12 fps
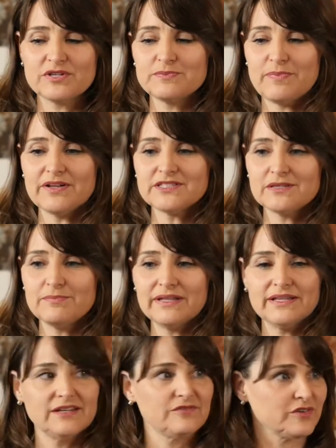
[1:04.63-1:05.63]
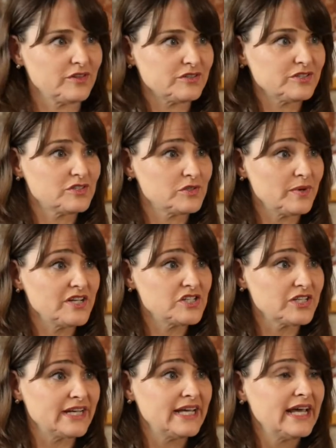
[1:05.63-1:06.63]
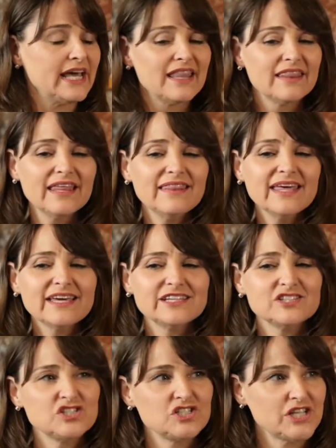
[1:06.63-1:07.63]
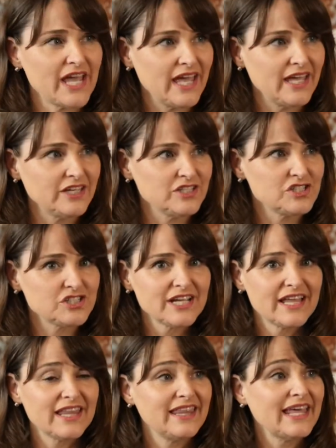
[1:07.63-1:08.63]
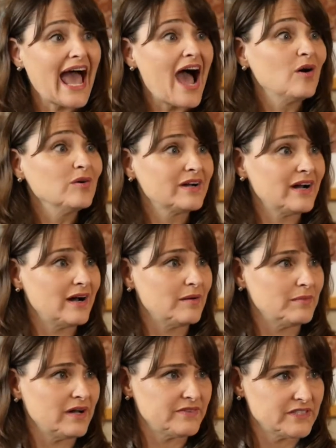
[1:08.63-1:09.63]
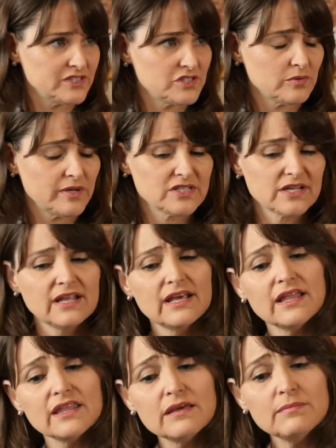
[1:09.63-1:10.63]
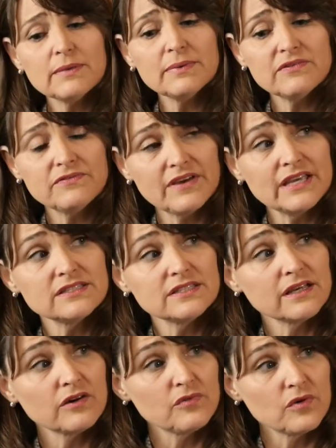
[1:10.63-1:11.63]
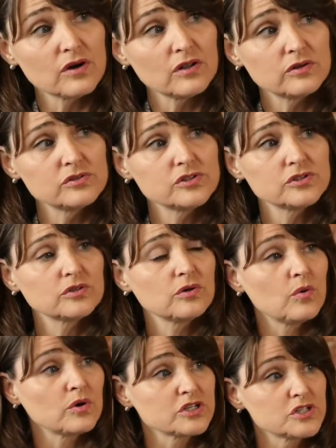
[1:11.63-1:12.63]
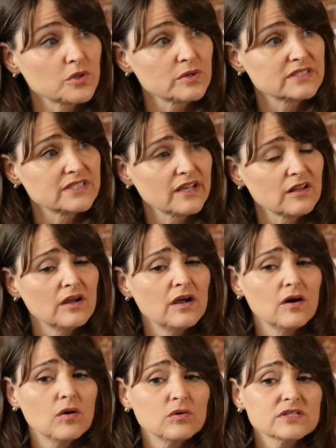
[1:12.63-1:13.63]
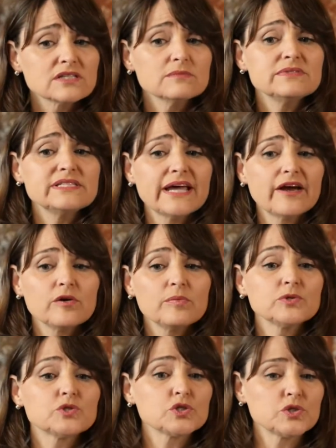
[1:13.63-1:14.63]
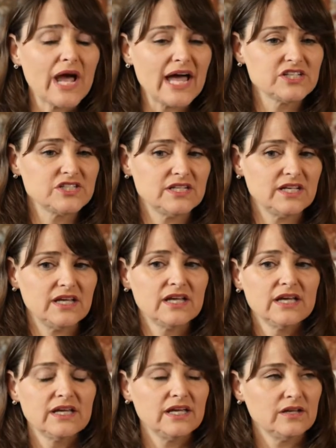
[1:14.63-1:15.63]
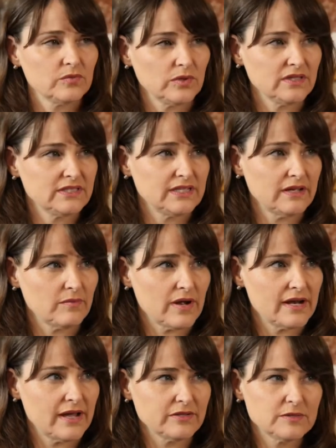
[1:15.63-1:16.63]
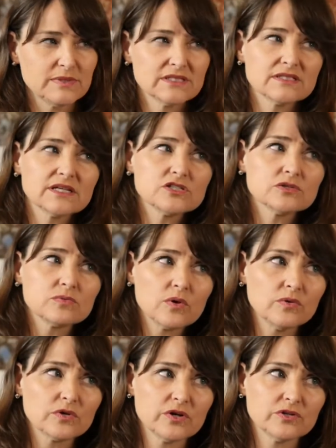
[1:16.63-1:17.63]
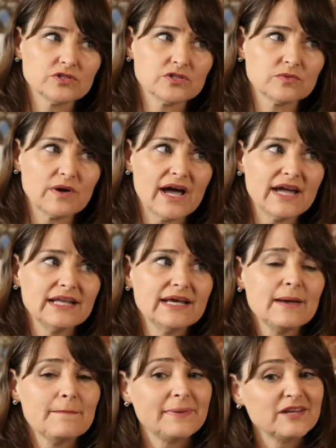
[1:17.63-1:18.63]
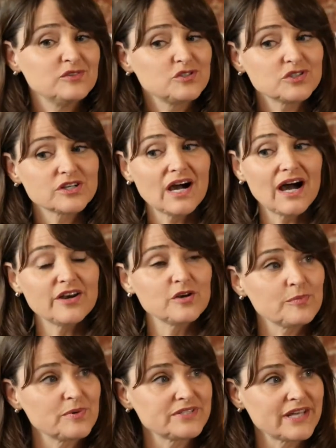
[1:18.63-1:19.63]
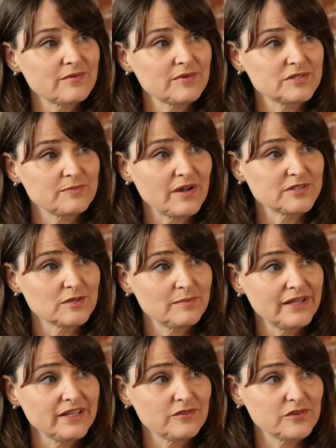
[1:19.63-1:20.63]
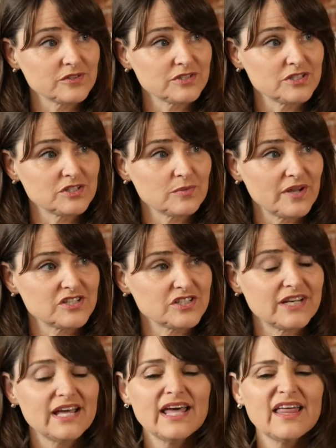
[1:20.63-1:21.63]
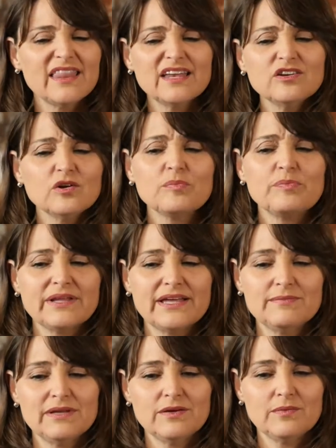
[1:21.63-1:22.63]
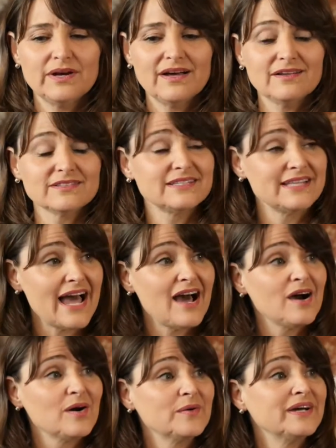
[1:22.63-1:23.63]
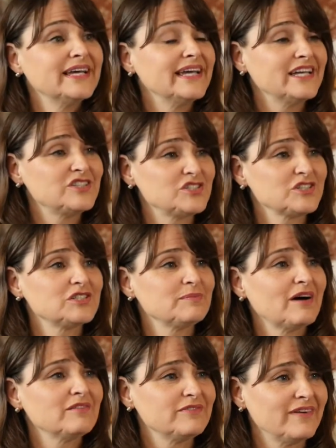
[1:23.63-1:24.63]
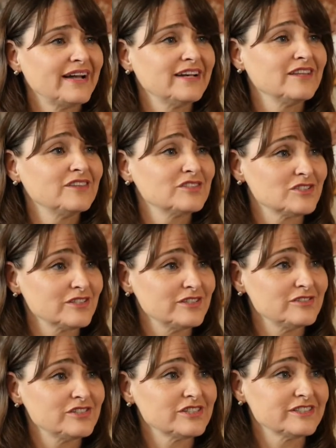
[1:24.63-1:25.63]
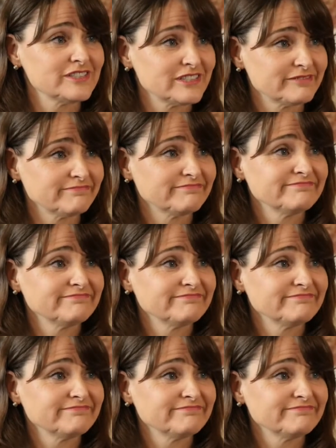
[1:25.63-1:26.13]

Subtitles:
responsibility for their situation. Then they can change the outcome of a situation. They may be facing a foreclosure or a short sale or some terrible tragedy in real estate right now. It's been such a roller coaster ride. But if you took 100% responsibility for your situation, then you don't blame anyone else. Now it's just about finding the solutions.